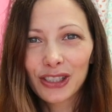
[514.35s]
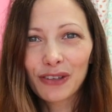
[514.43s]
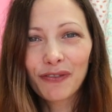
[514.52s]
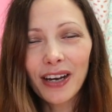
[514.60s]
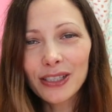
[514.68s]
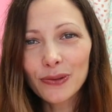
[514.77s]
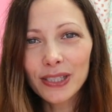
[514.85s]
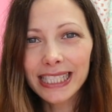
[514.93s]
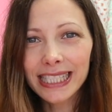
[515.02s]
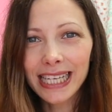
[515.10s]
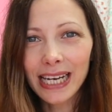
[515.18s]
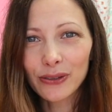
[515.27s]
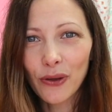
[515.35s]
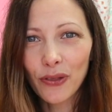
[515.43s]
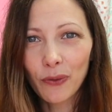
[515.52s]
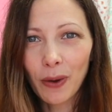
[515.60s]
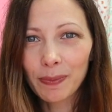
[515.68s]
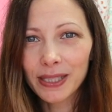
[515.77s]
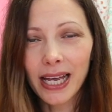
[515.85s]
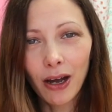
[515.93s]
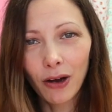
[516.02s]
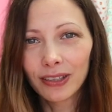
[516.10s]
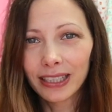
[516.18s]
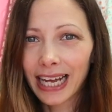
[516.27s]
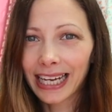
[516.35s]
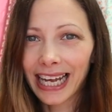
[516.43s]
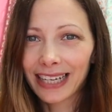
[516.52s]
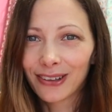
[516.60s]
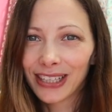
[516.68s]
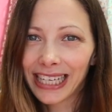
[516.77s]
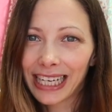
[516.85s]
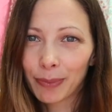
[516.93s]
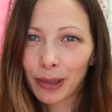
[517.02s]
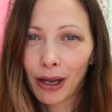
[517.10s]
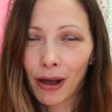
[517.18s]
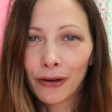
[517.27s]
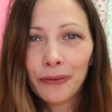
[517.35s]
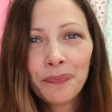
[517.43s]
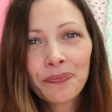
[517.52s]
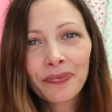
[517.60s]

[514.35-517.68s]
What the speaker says: You can find all the details on the website, or again, I'll link it below.